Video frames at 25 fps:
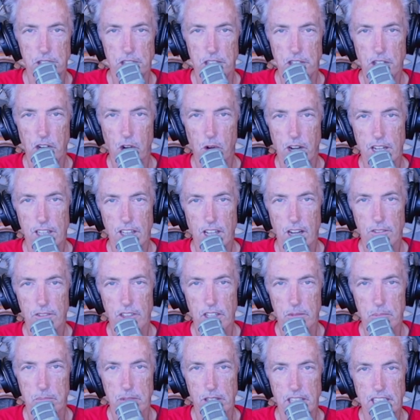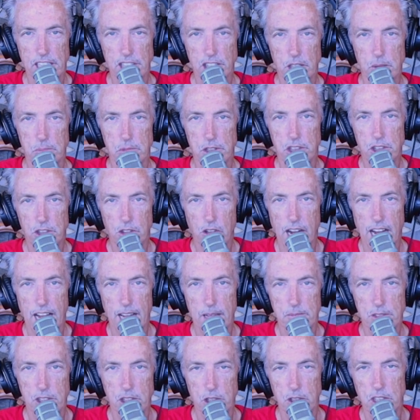You know I love you. Please
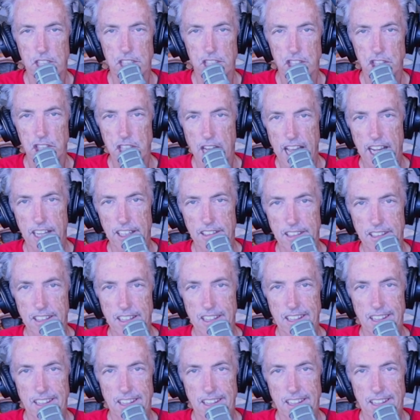subscribe to the channel.